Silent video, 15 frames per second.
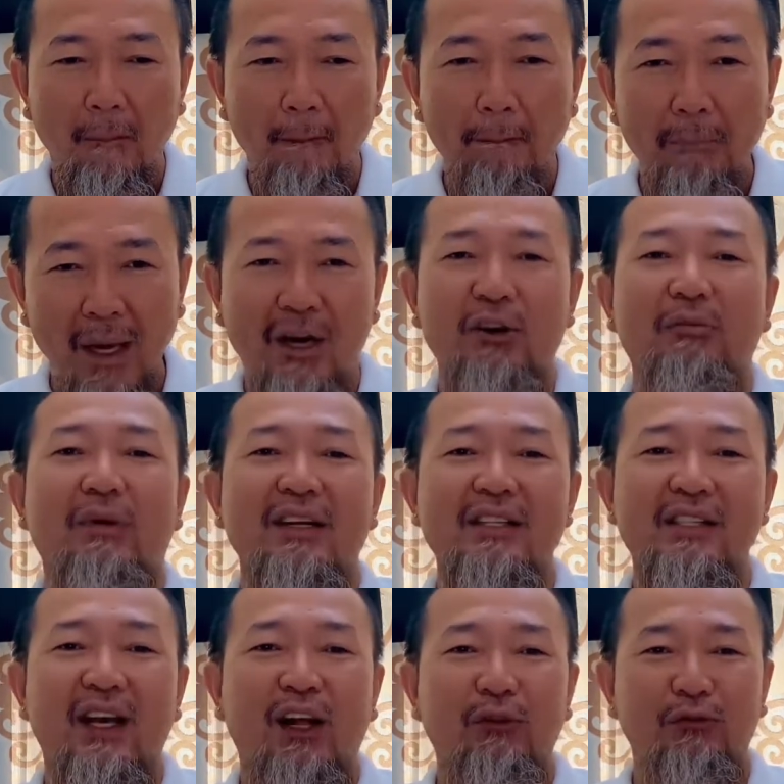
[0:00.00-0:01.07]
better
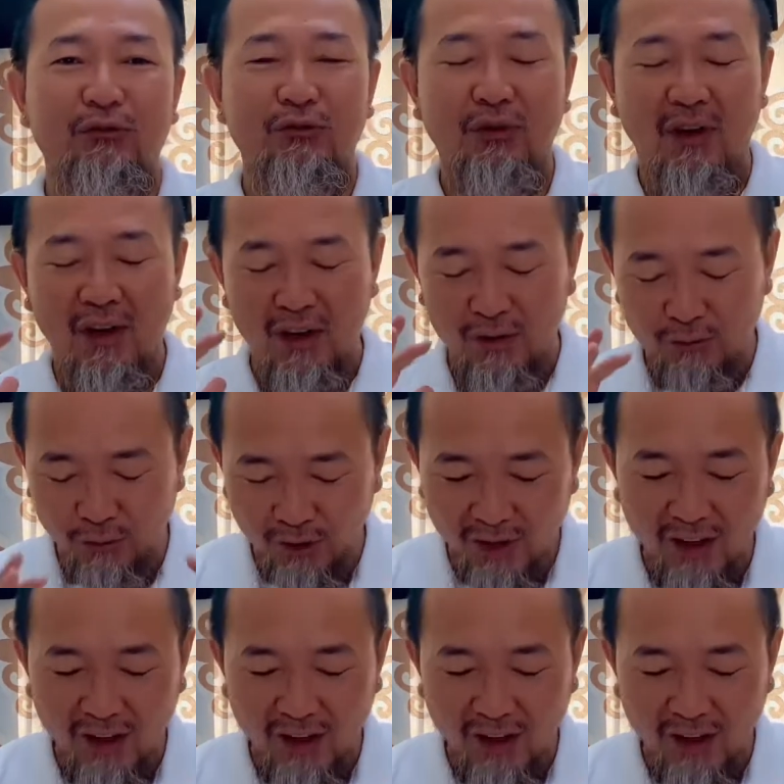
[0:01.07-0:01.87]
myself for the